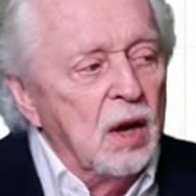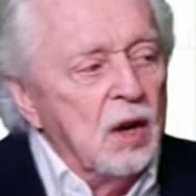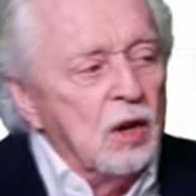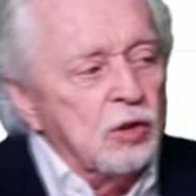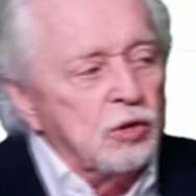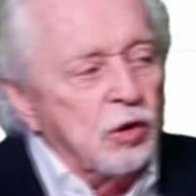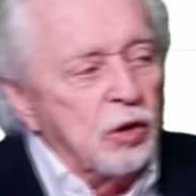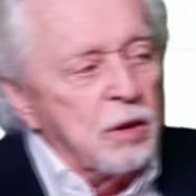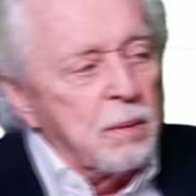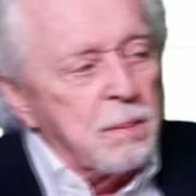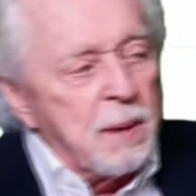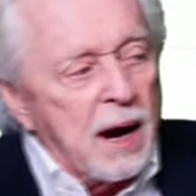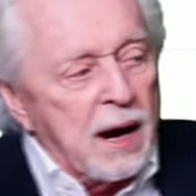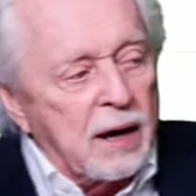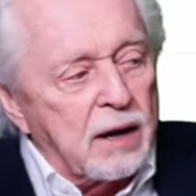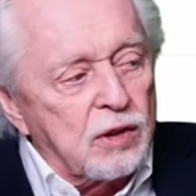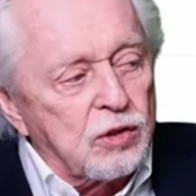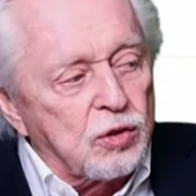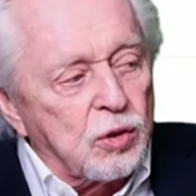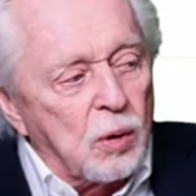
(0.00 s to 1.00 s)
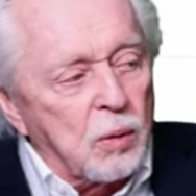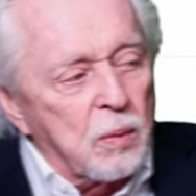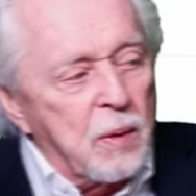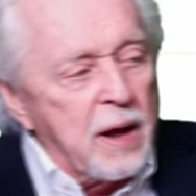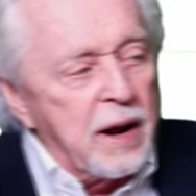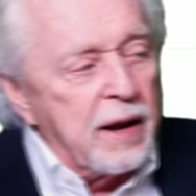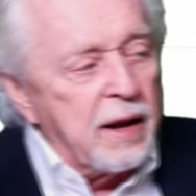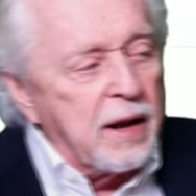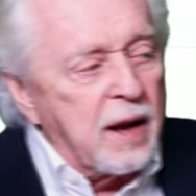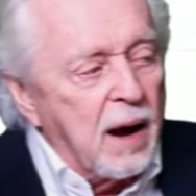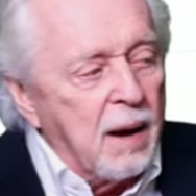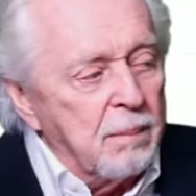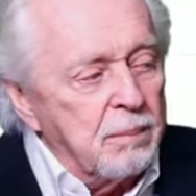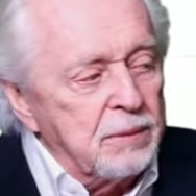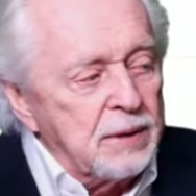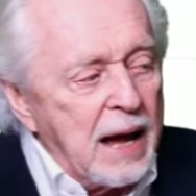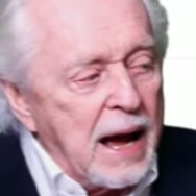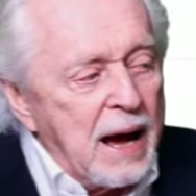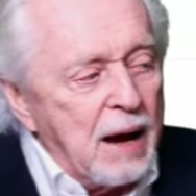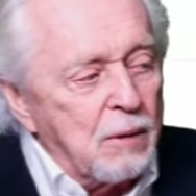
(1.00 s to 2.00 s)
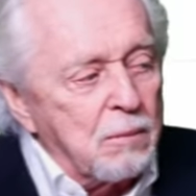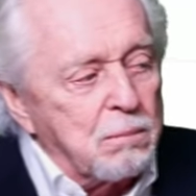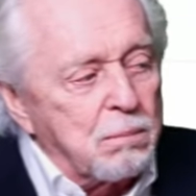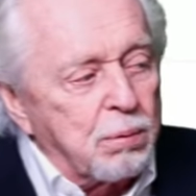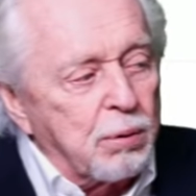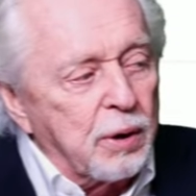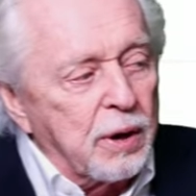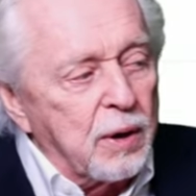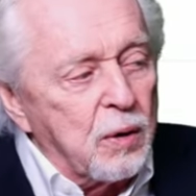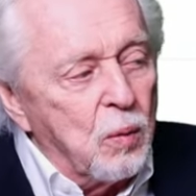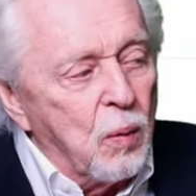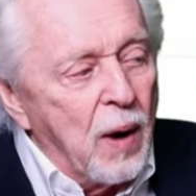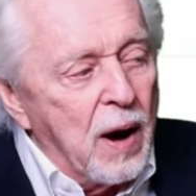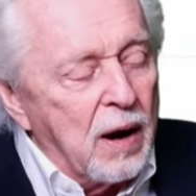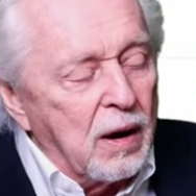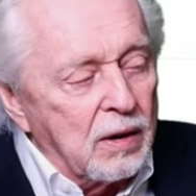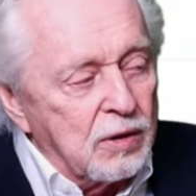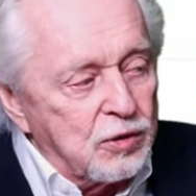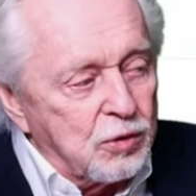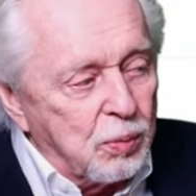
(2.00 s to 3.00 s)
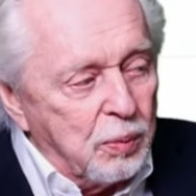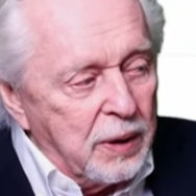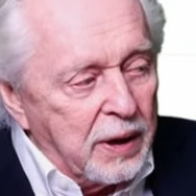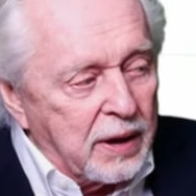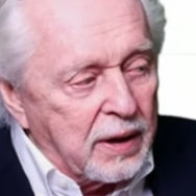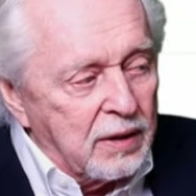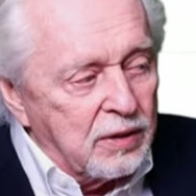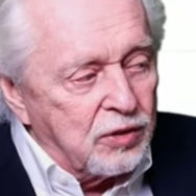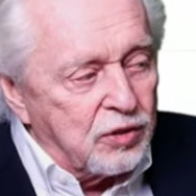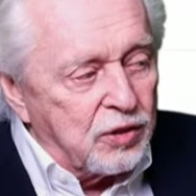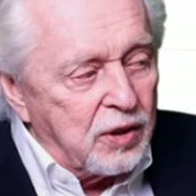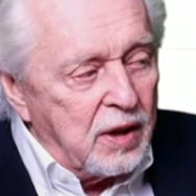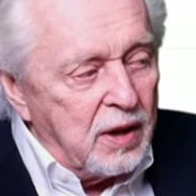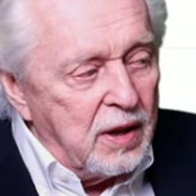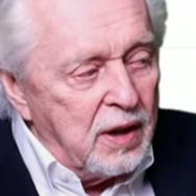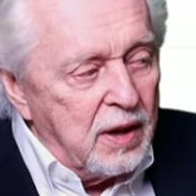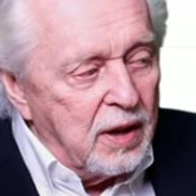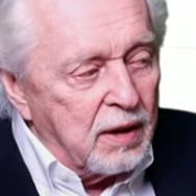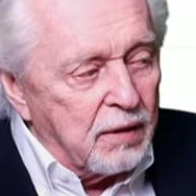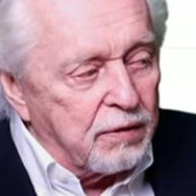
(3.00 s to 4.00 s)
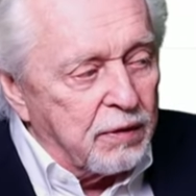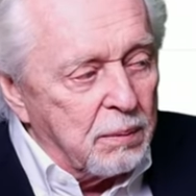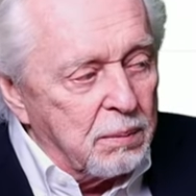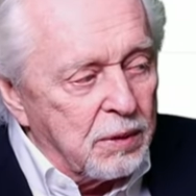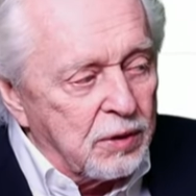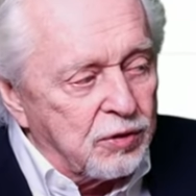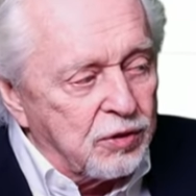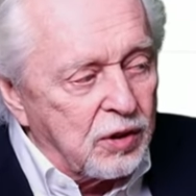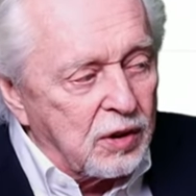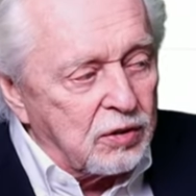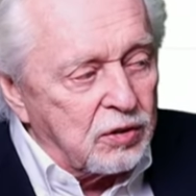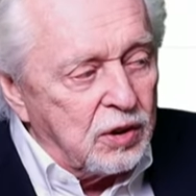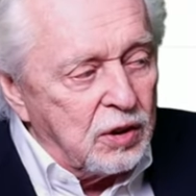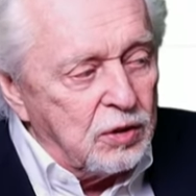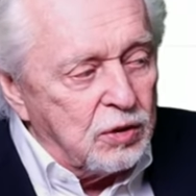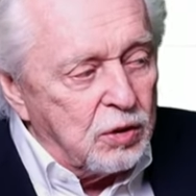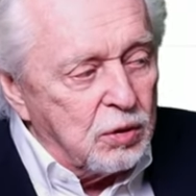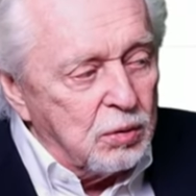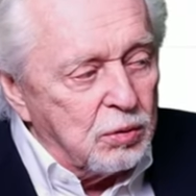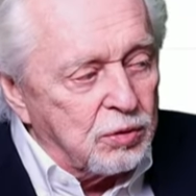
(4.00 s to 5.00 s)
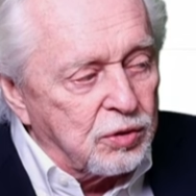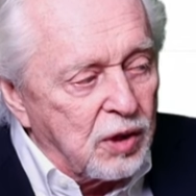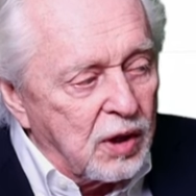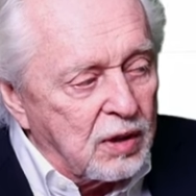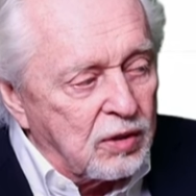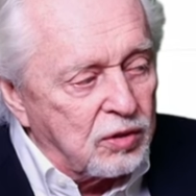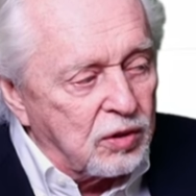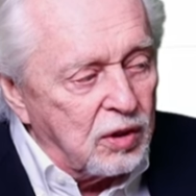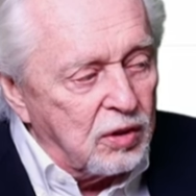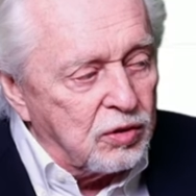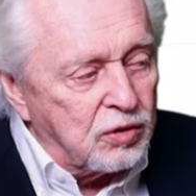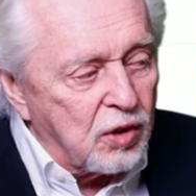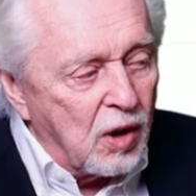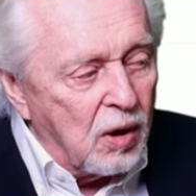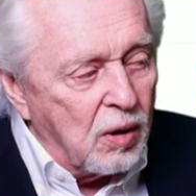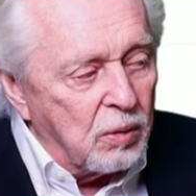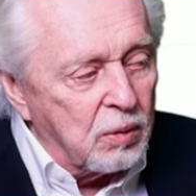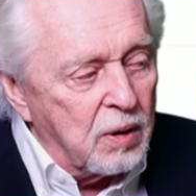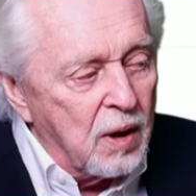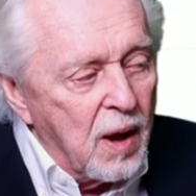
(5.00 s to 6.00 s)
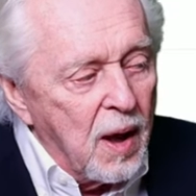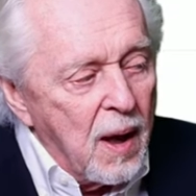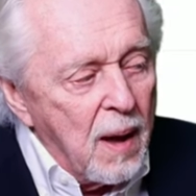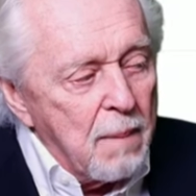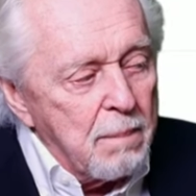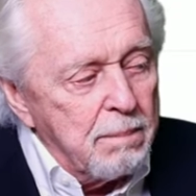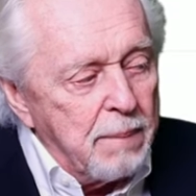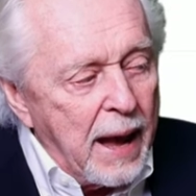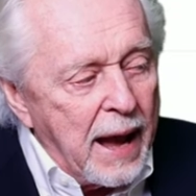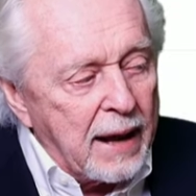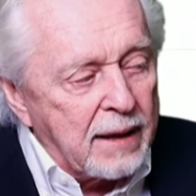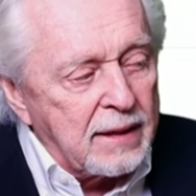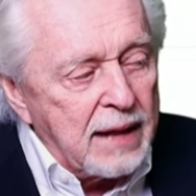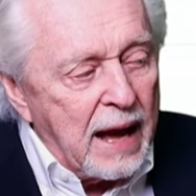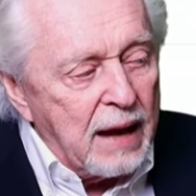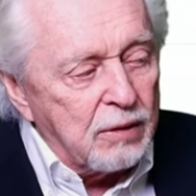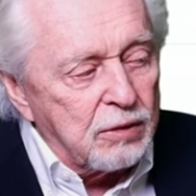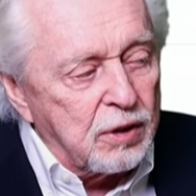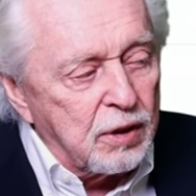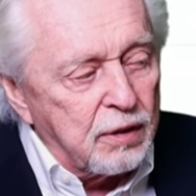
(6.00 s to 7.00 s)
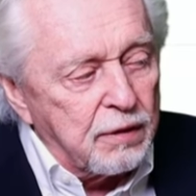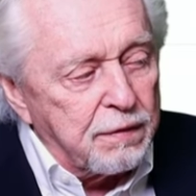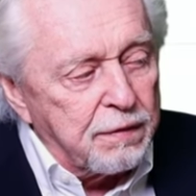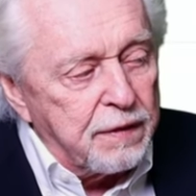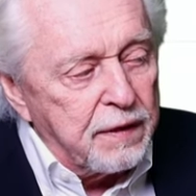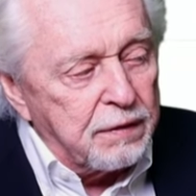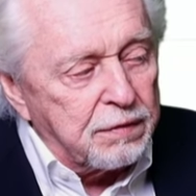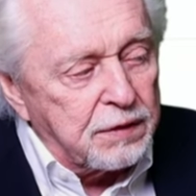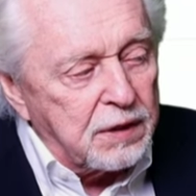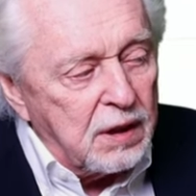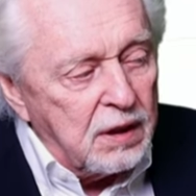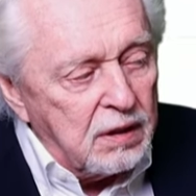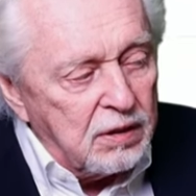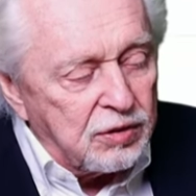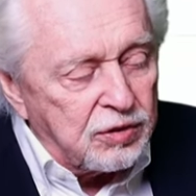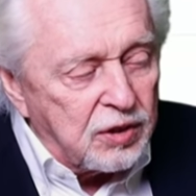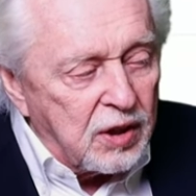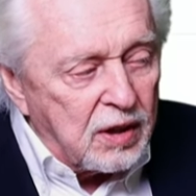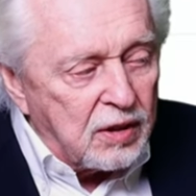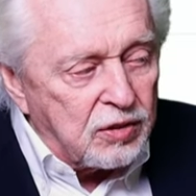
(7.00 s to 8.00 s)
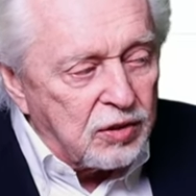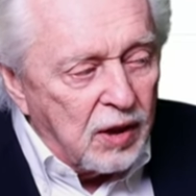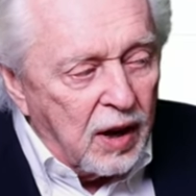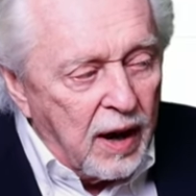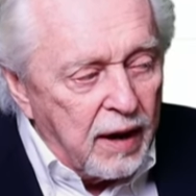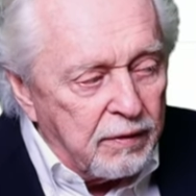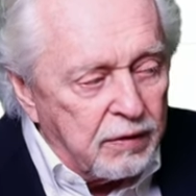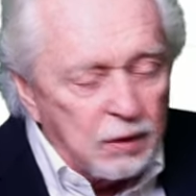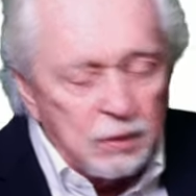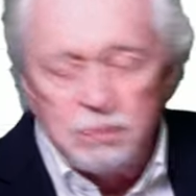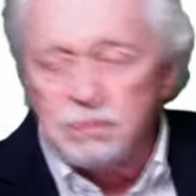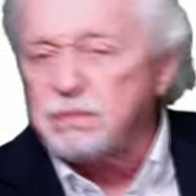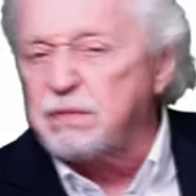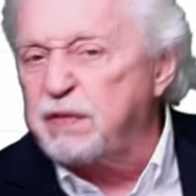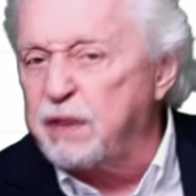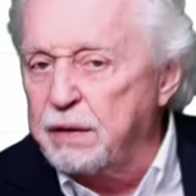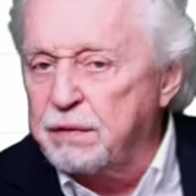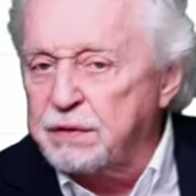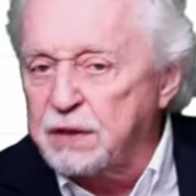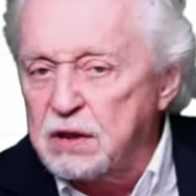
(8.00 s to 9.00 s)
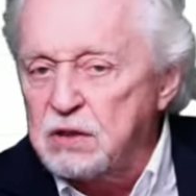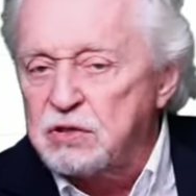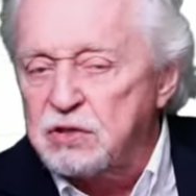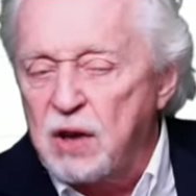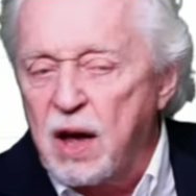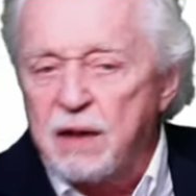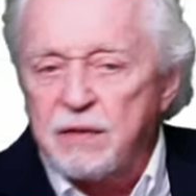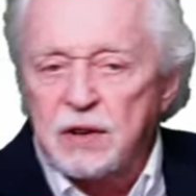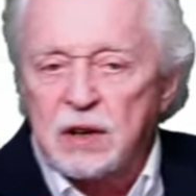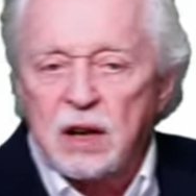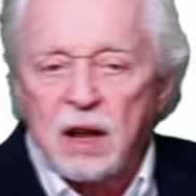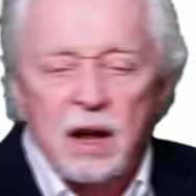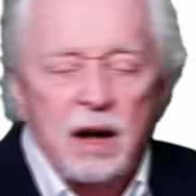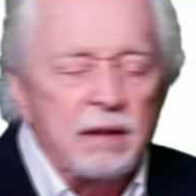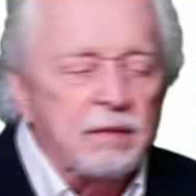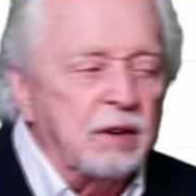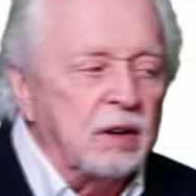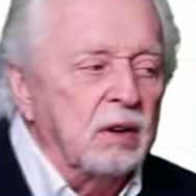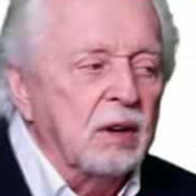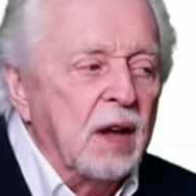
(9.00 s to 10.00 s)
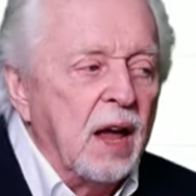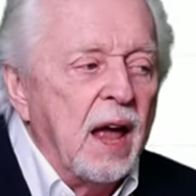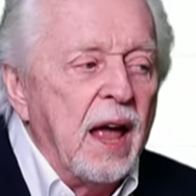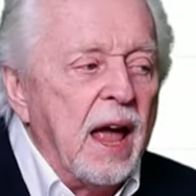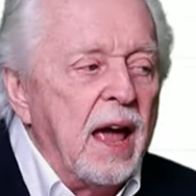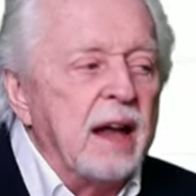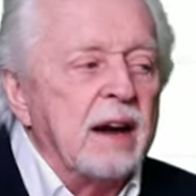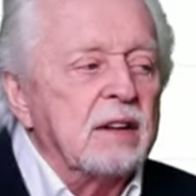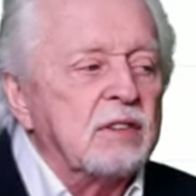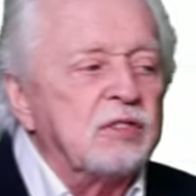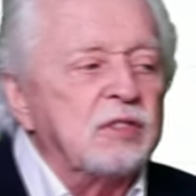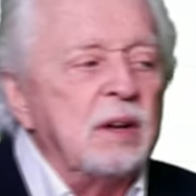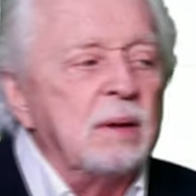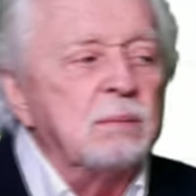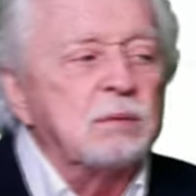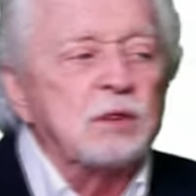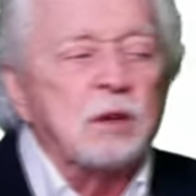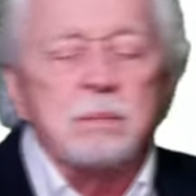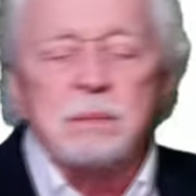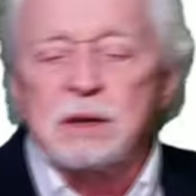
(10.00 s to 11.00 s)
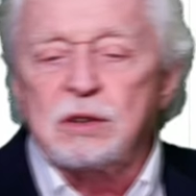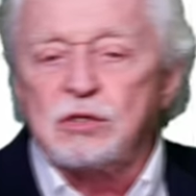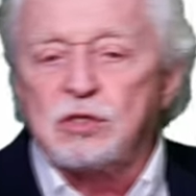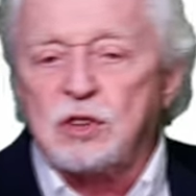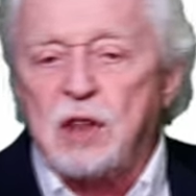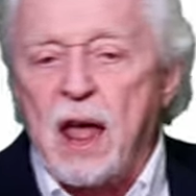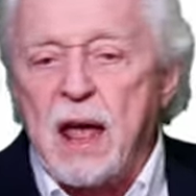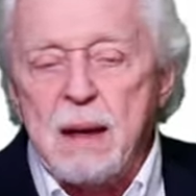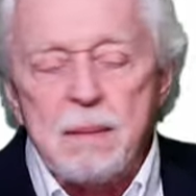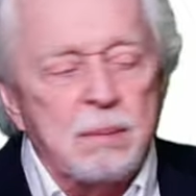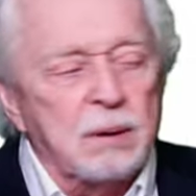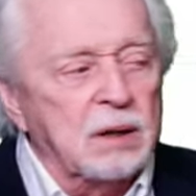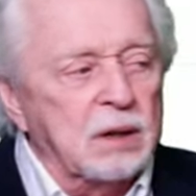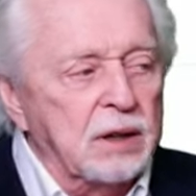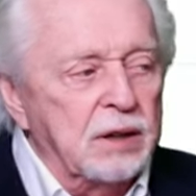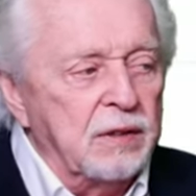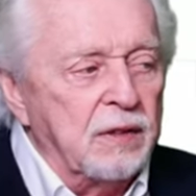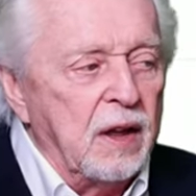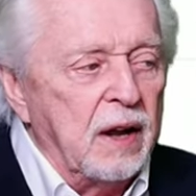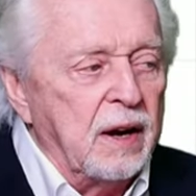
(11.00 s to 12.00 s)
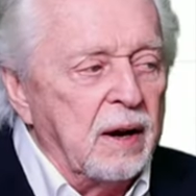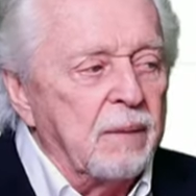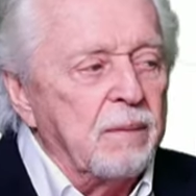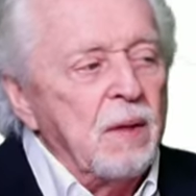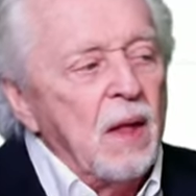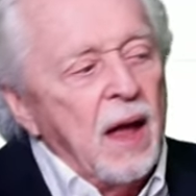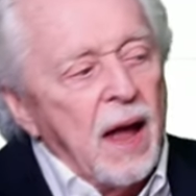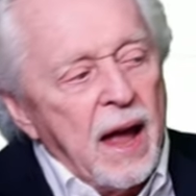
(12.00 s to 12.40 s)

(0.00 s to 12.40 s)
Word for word: So the market's already come down pretty well, as we can see here, from the sixty-two sixty zone back down to the fifty-six level, fifty-seven level, and it seems to be stable in there.